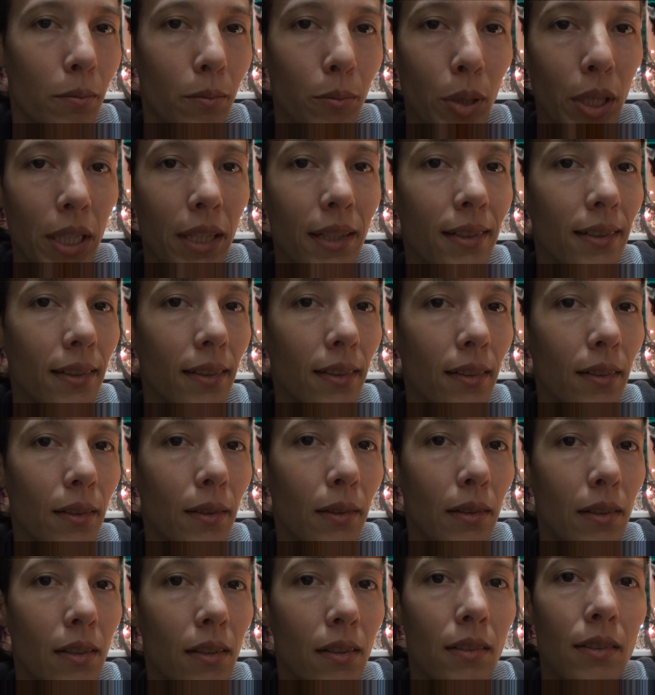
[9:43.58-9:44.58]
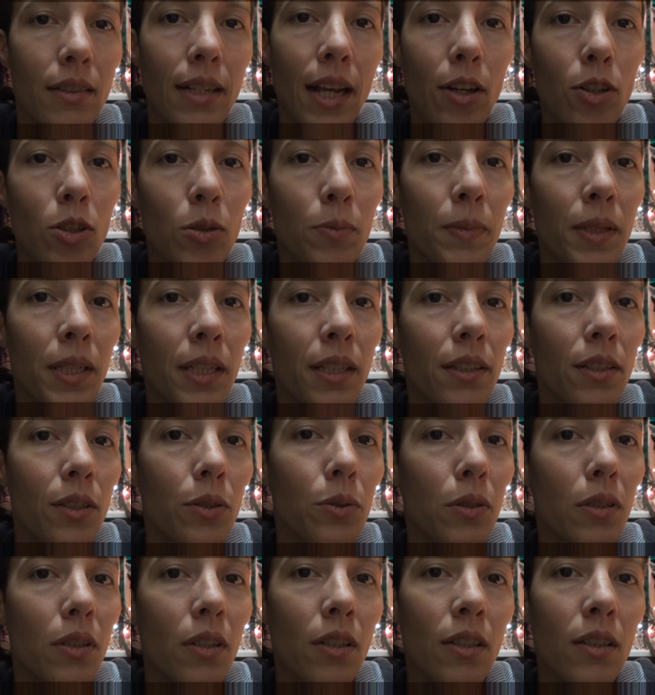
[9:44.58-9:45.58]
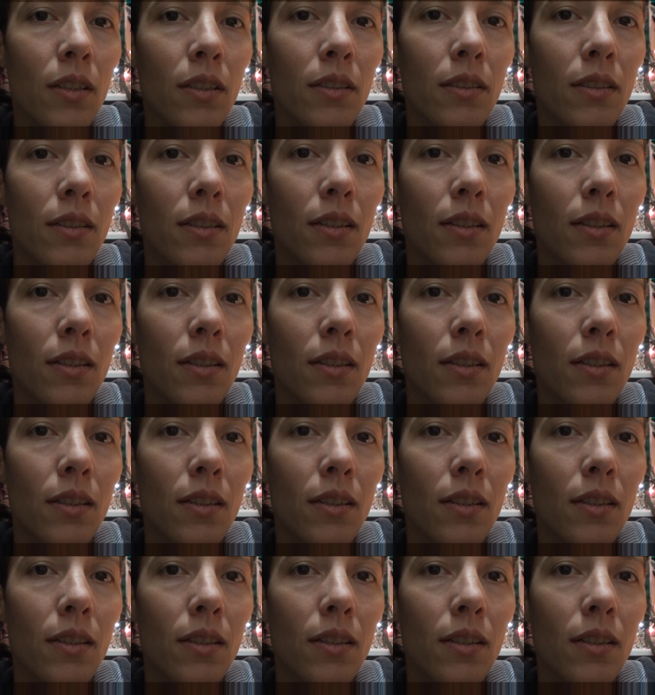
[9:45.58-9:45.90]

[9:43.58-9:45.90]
Please, tell me your